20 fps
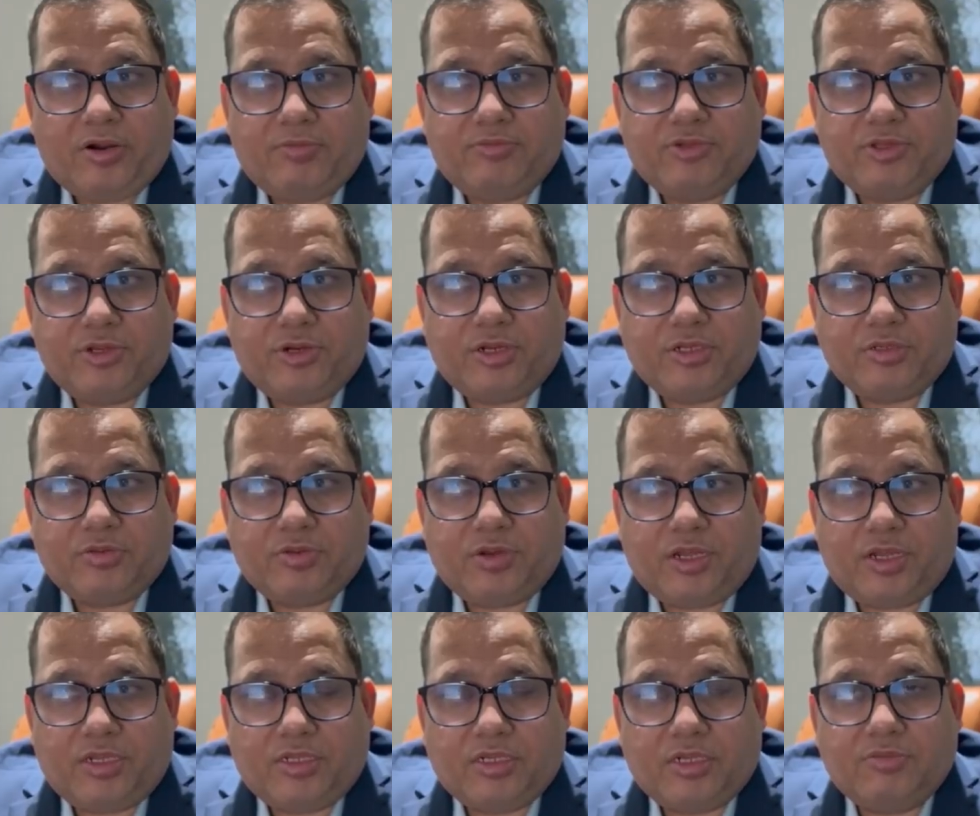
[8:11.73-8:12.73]
rupture as
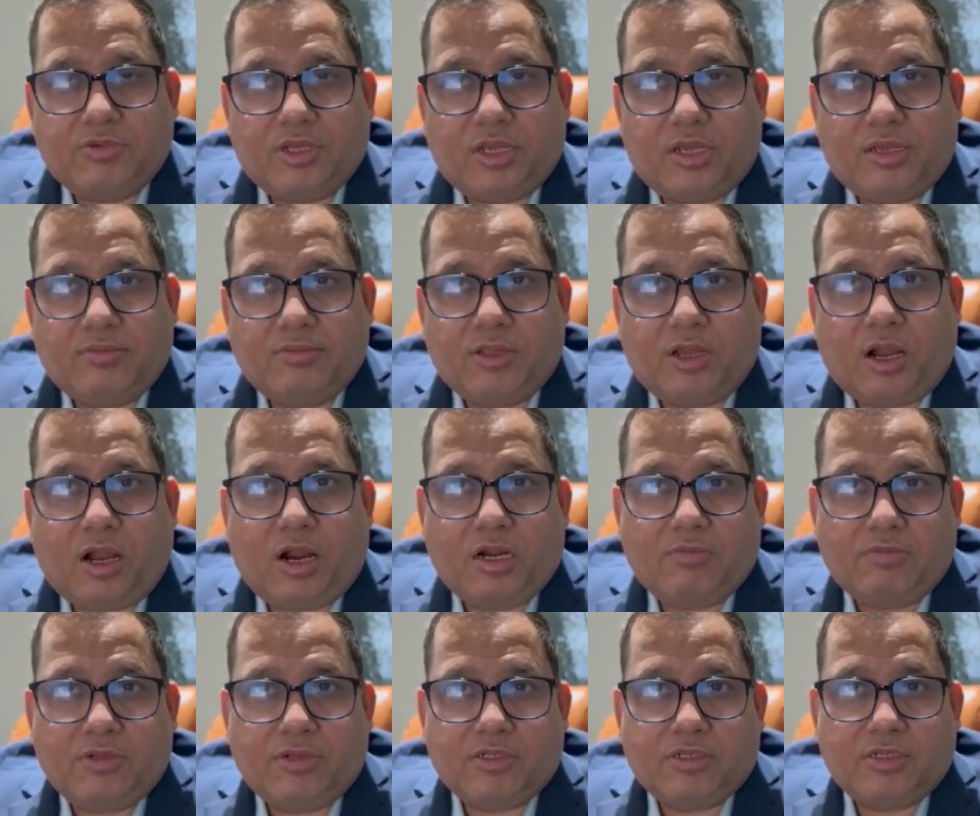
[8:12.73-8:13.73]
well. Sometimes the
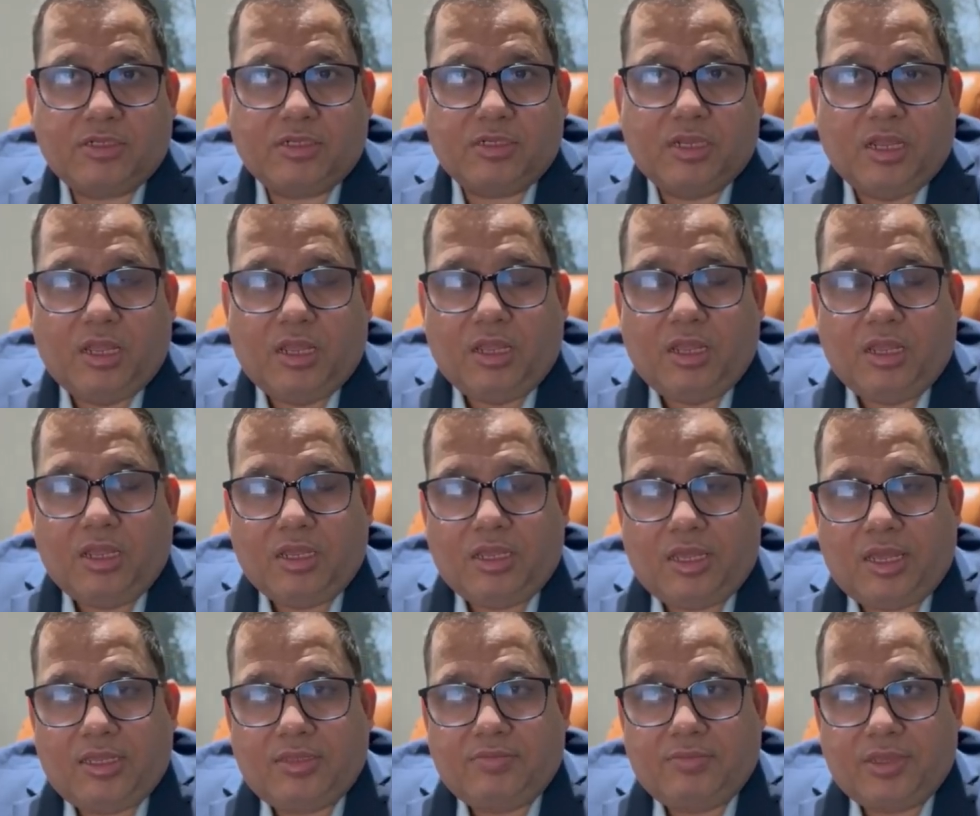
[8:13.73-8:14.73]
heart muscle
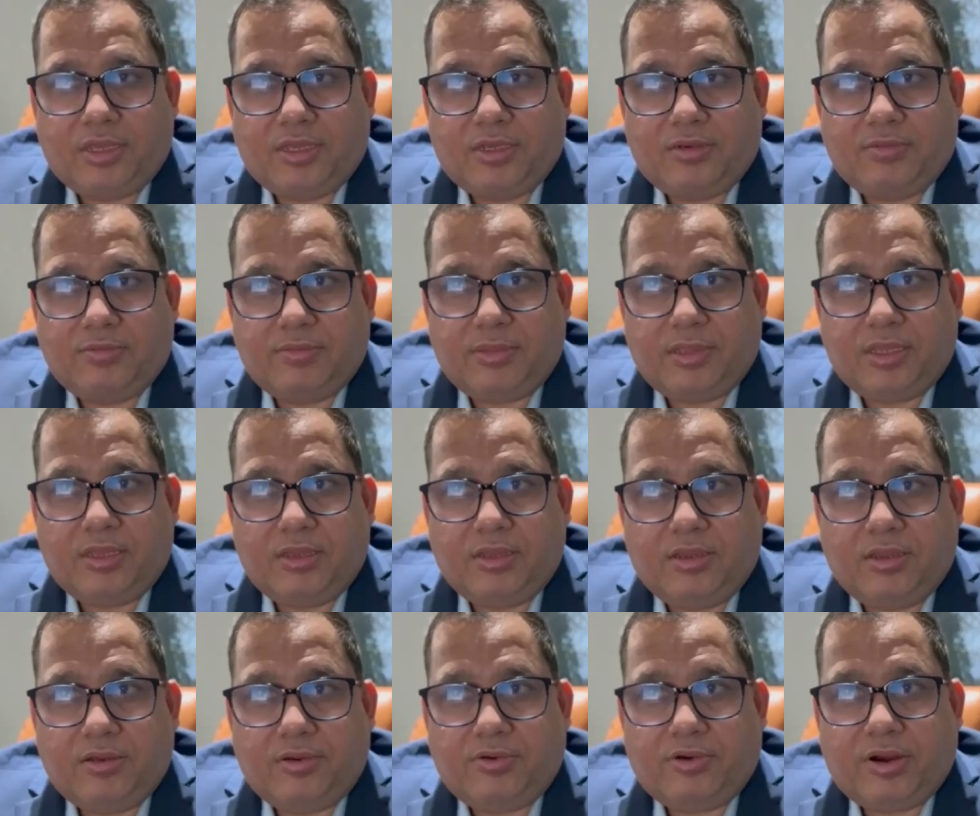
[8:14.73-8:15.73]
can become
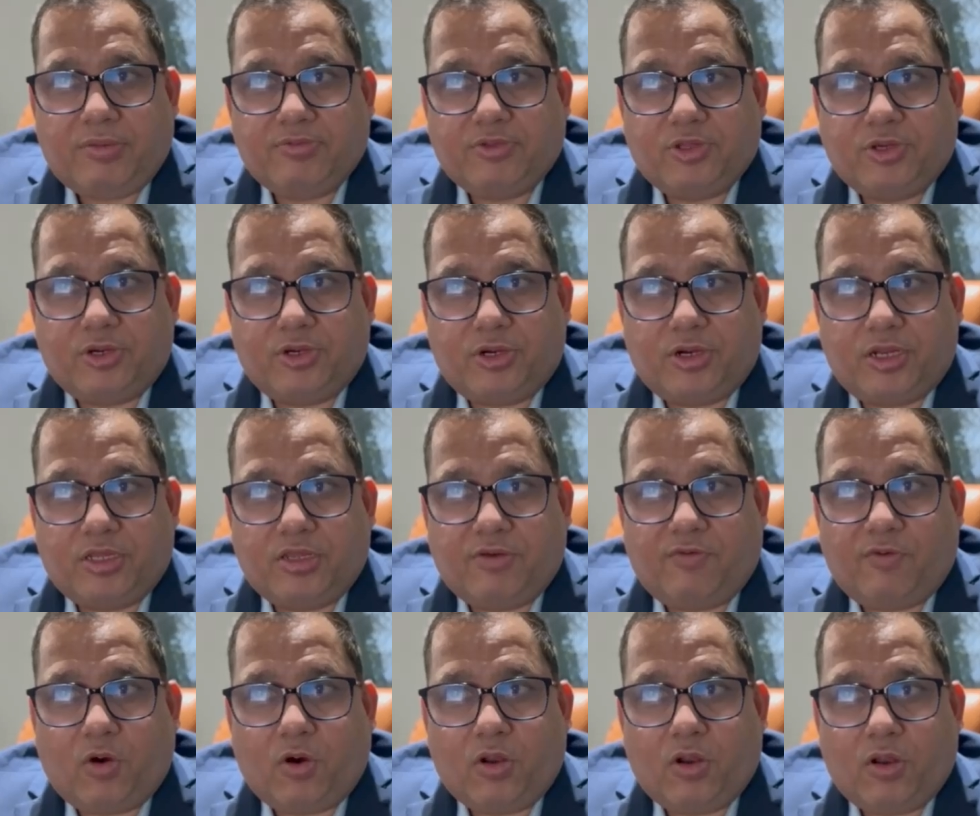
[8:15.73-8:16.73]
a rupture and the
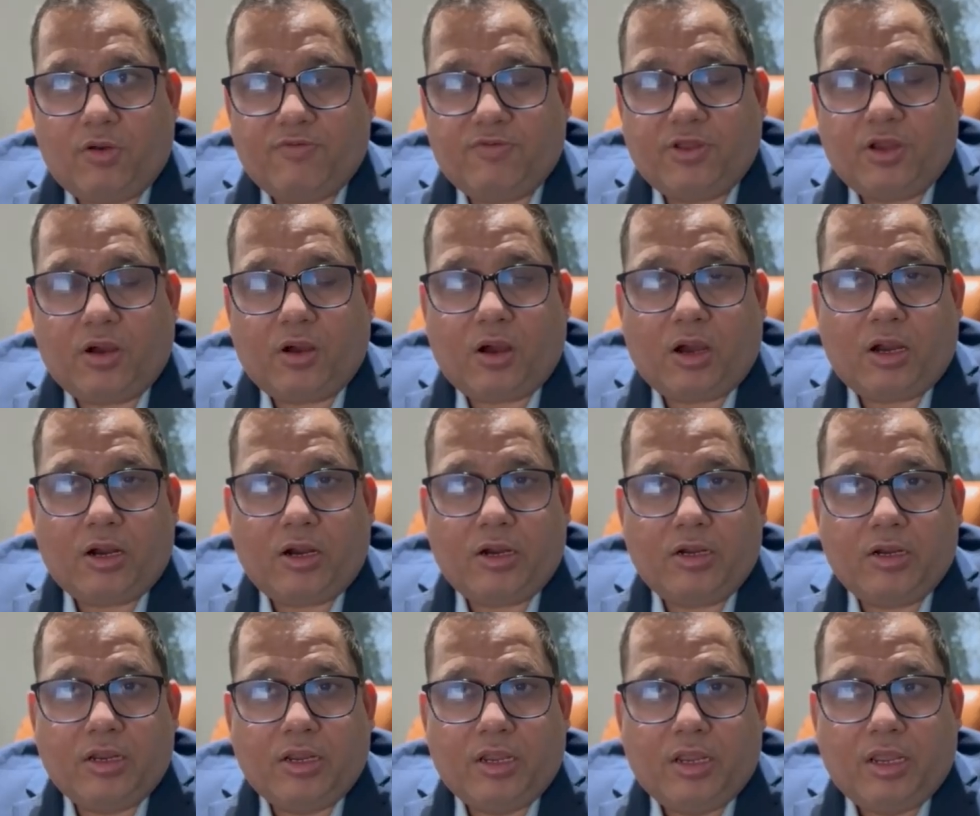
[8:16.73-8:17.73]
wall of the heart
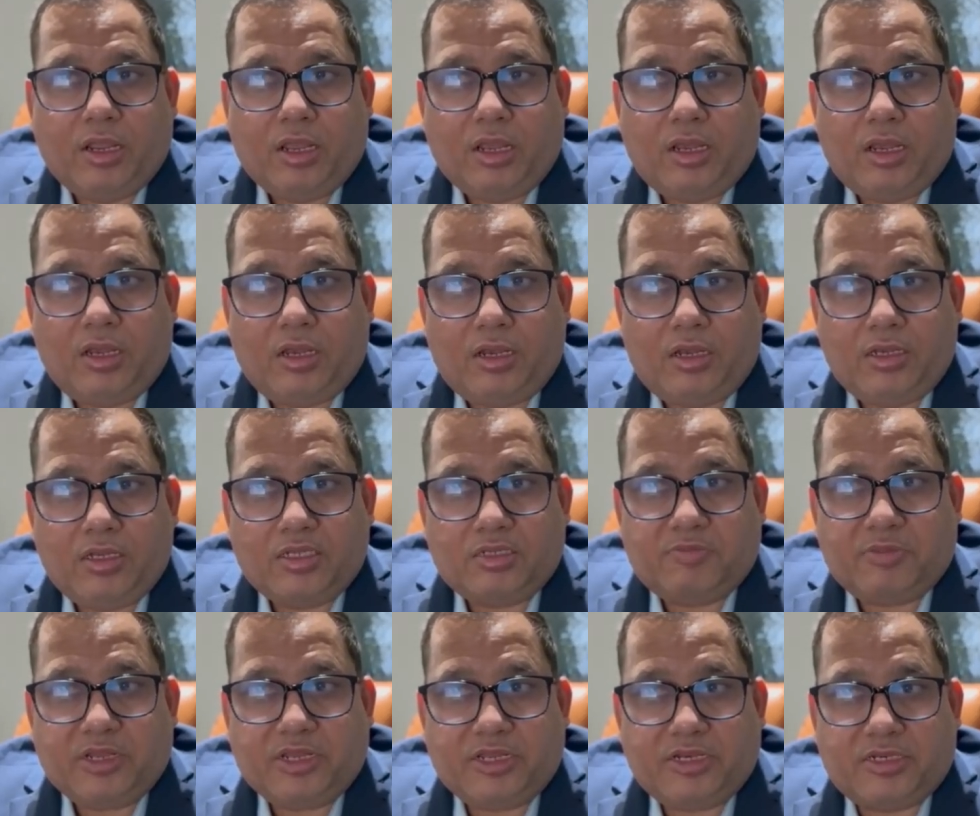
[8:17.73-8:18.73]

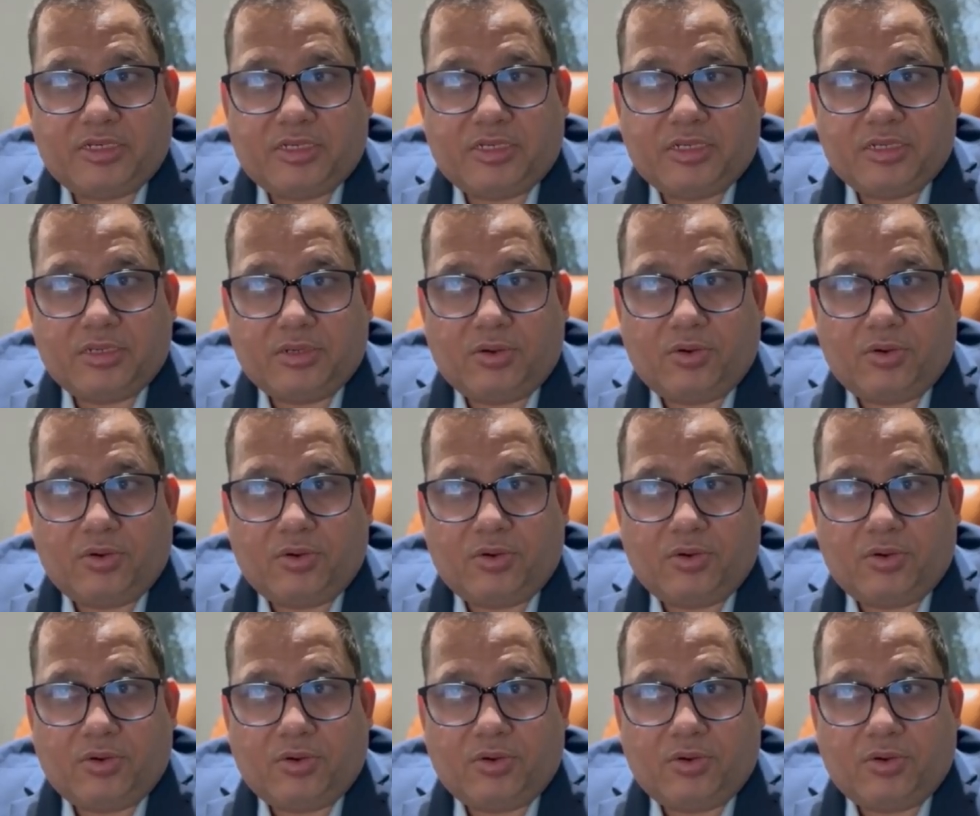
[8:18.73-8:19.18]
split.